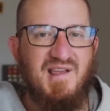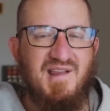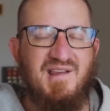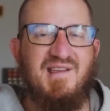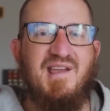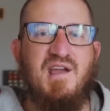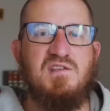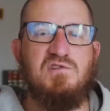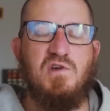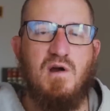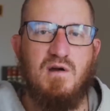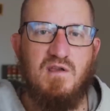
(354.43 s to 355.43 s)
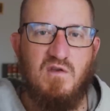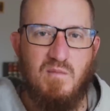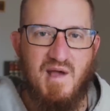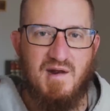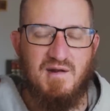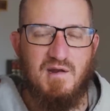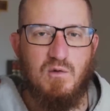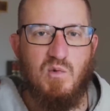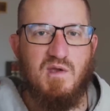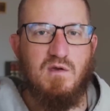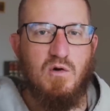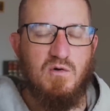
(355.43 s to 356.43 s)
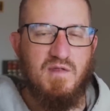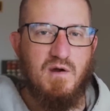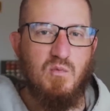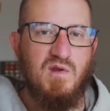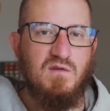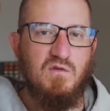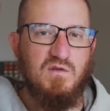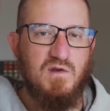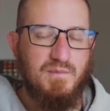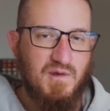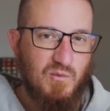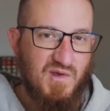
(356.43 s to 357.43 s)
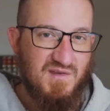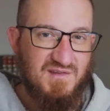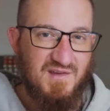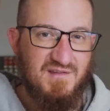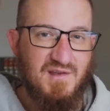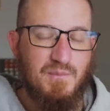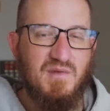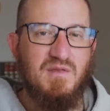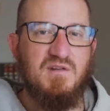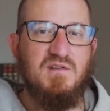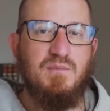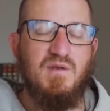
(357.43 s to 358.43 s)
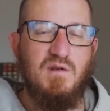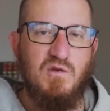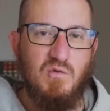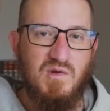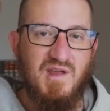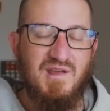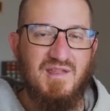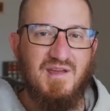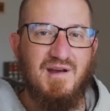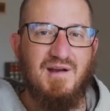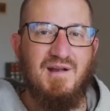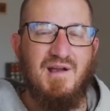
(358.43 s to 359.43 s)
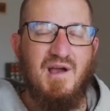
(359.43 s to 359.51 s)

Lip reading: It engages our humanity. We go there, we do something, we see something, there's something unique there.